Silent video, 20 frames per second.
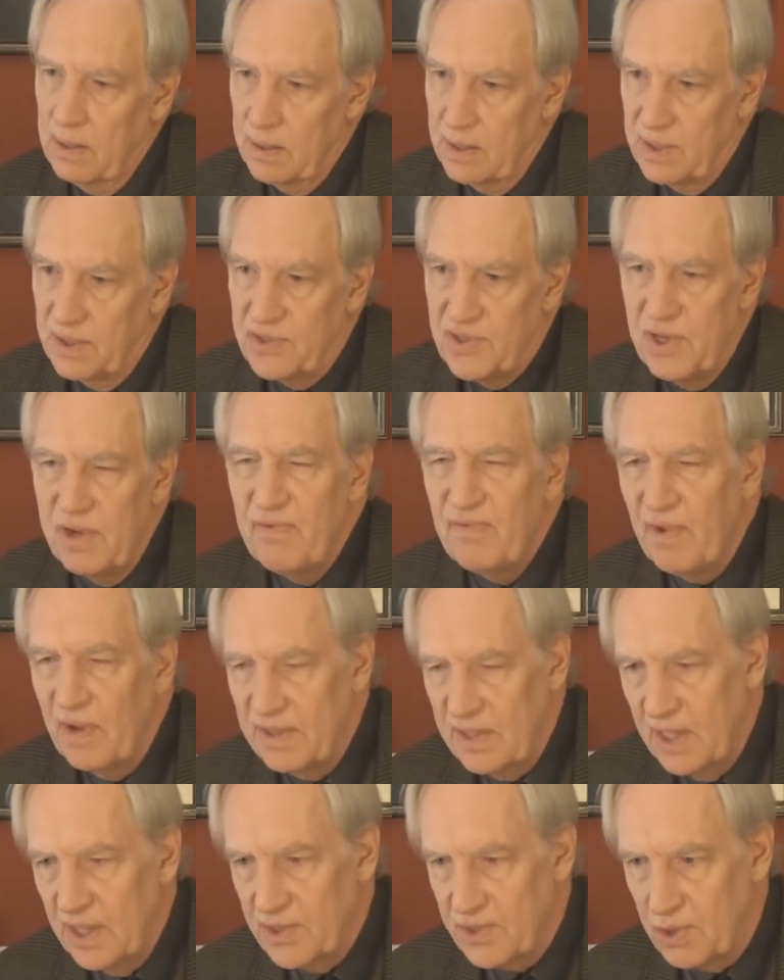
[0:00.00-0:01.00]
The chief
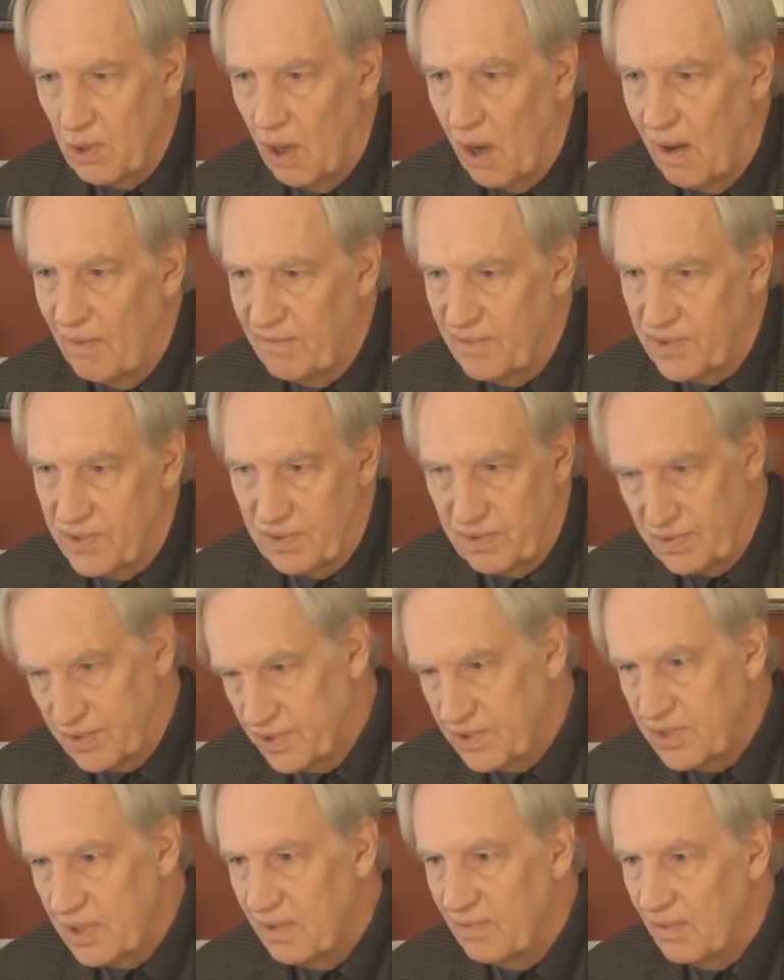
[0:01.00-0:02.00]
financial
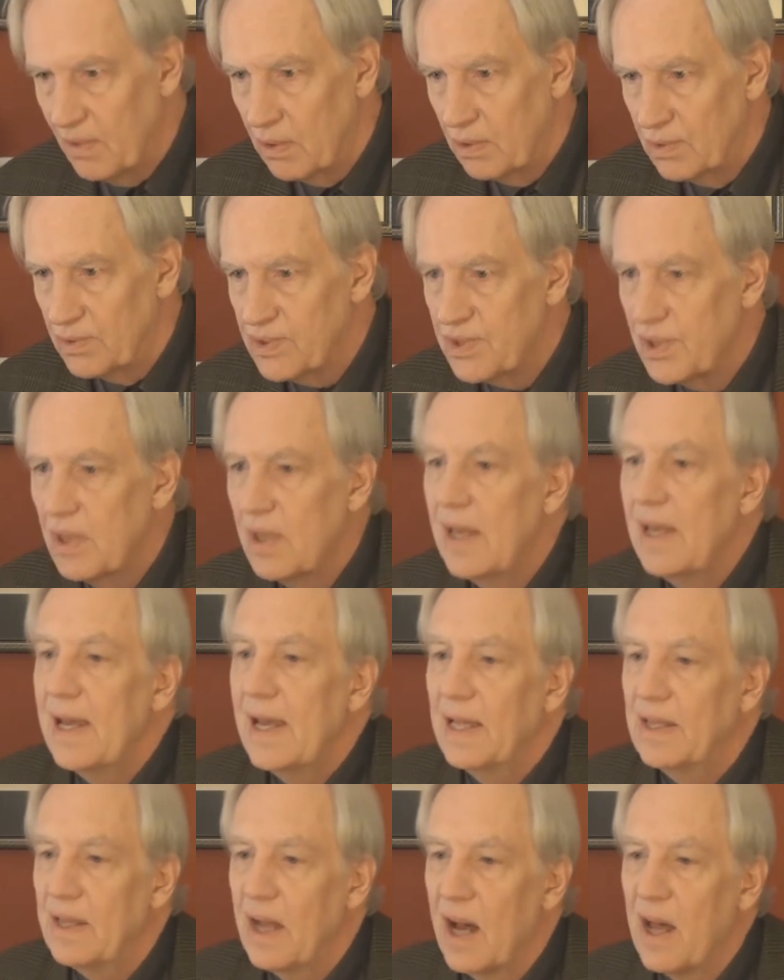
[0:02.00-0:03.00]
officers, CFOs,
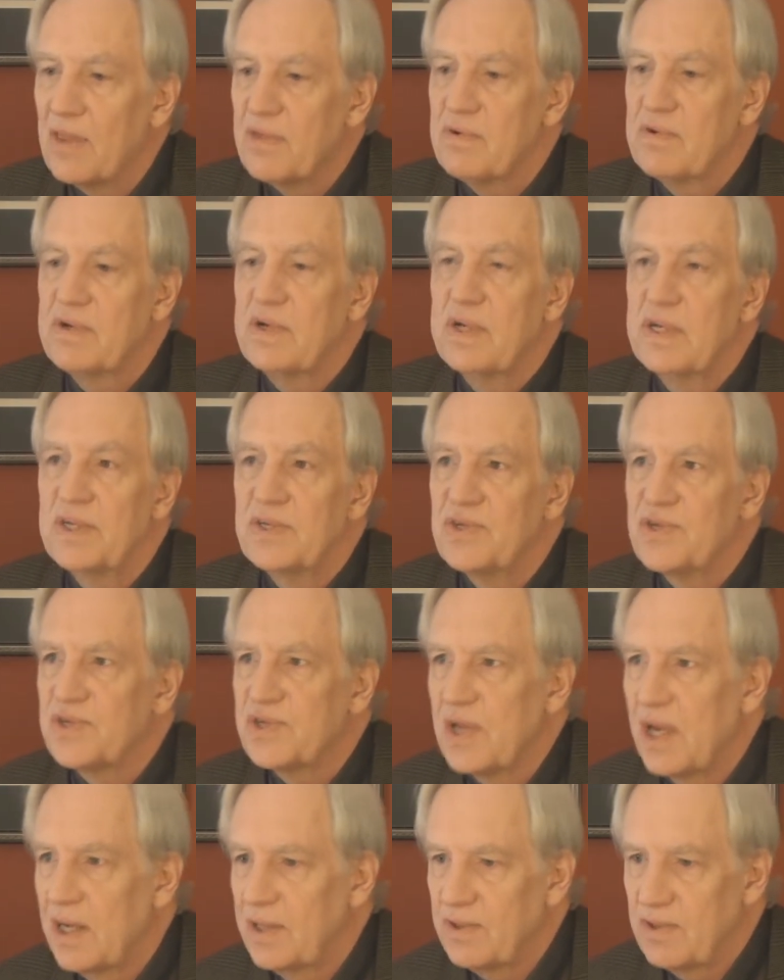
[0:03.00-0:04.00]
and other
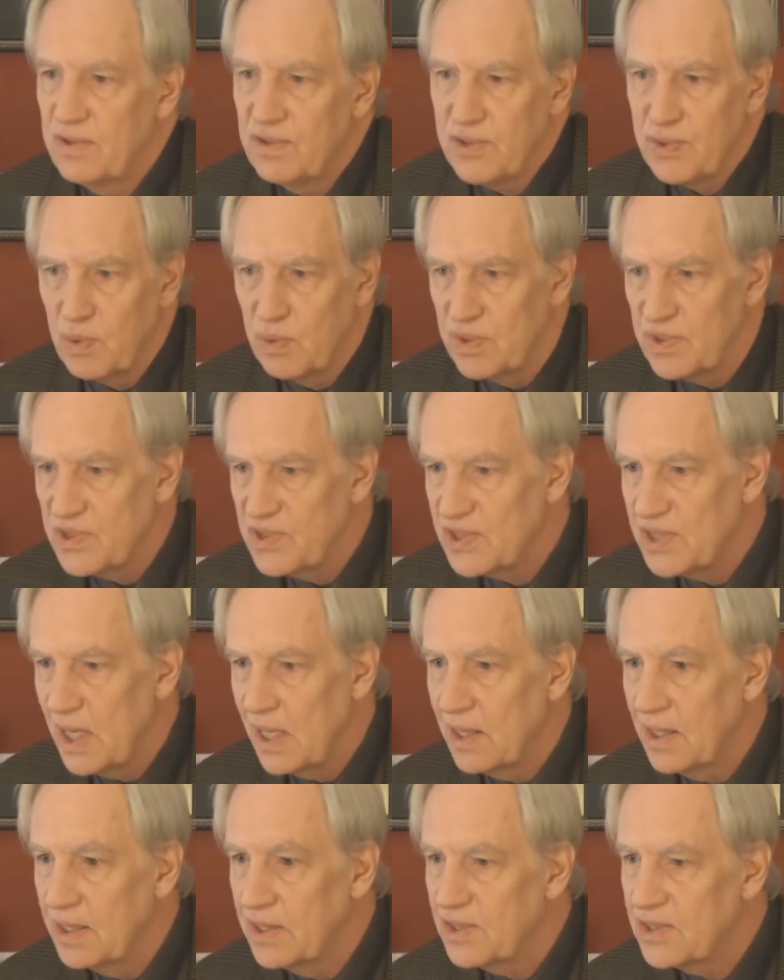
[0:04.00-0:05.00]
insiders were
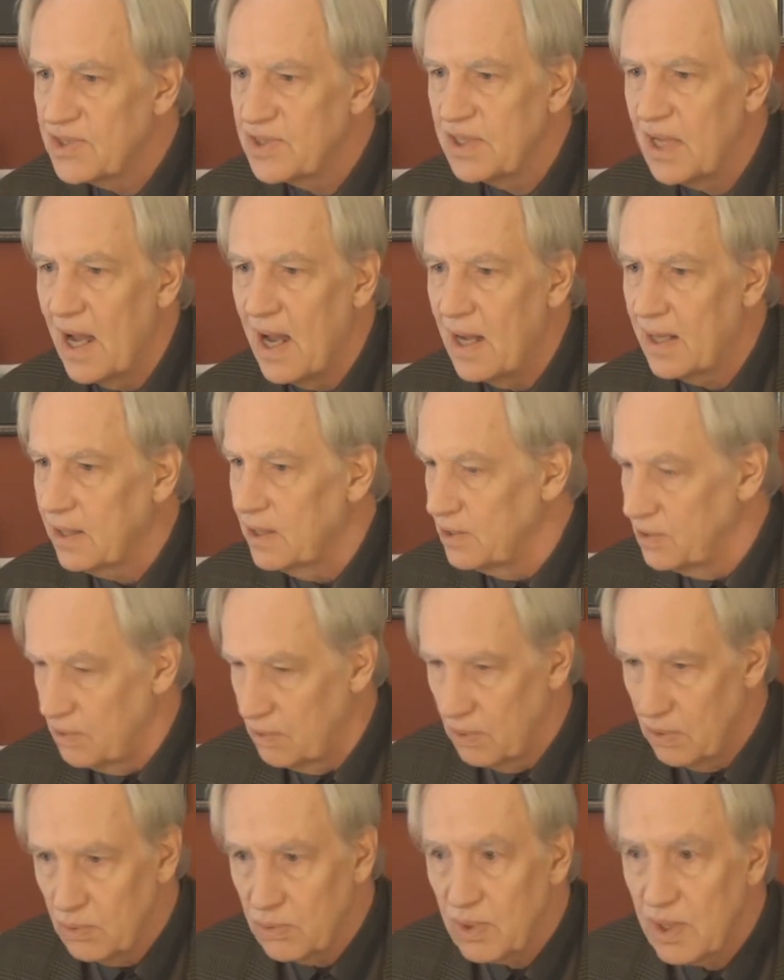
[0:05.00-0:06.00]
selling stock in
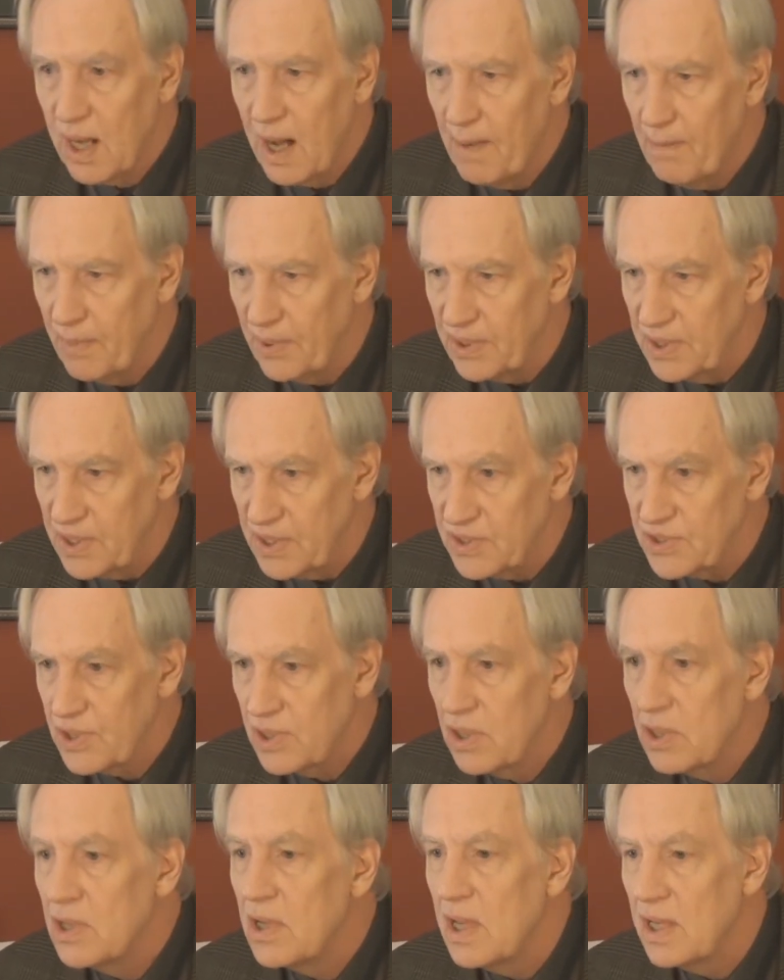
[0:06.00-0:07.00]
their own
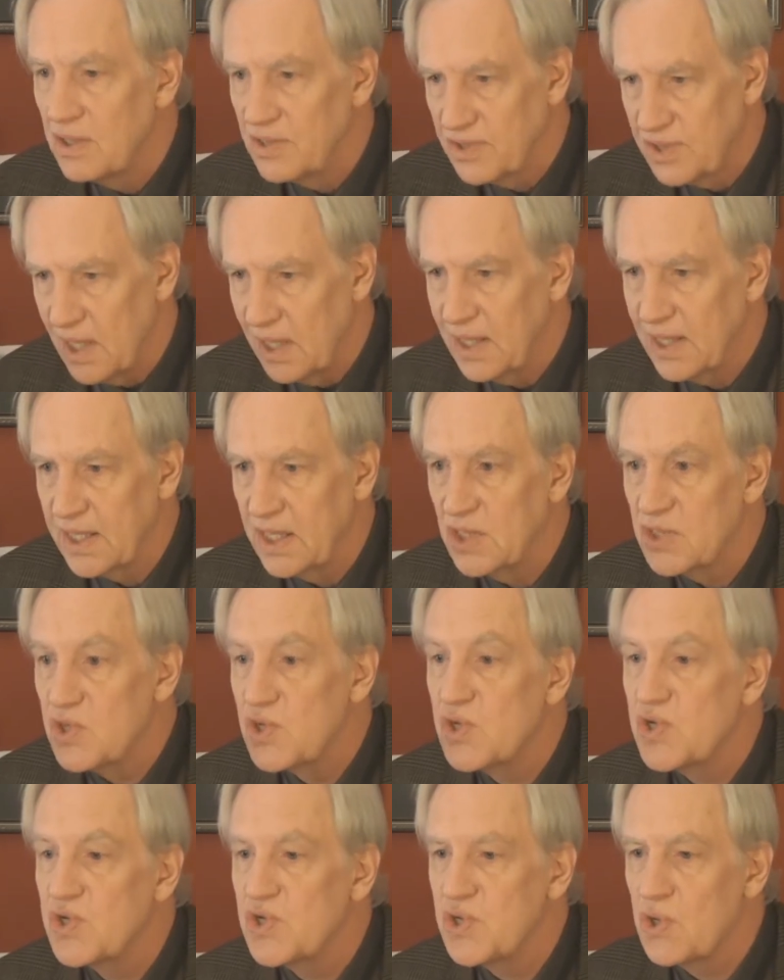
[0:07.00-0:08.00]
companies and selling it
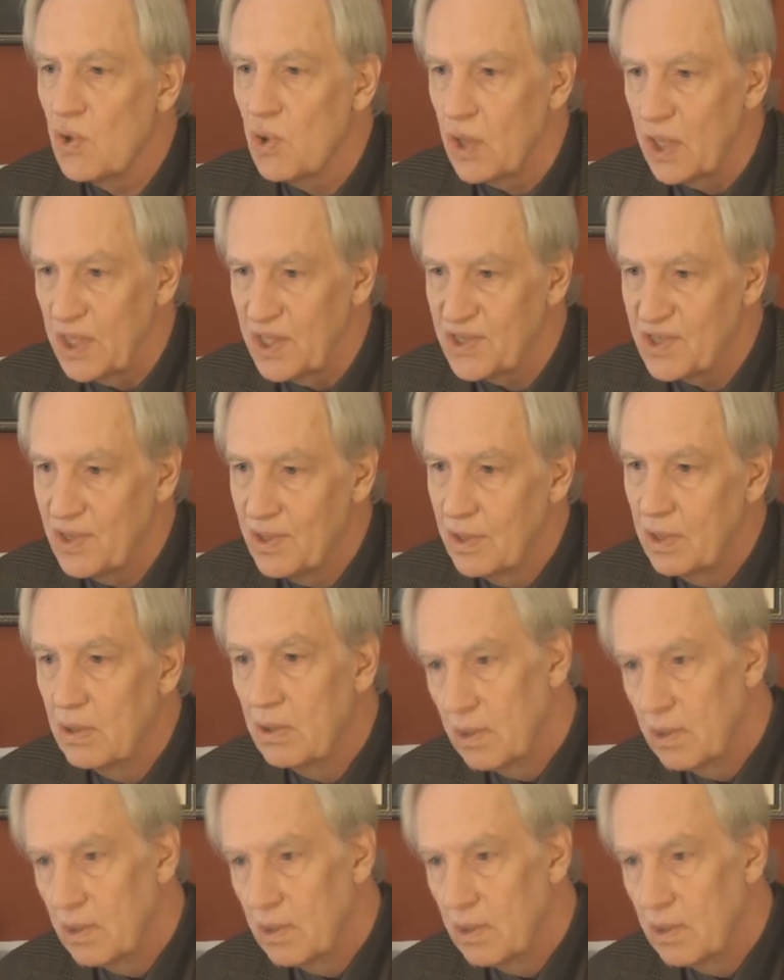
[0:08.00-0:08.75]
short.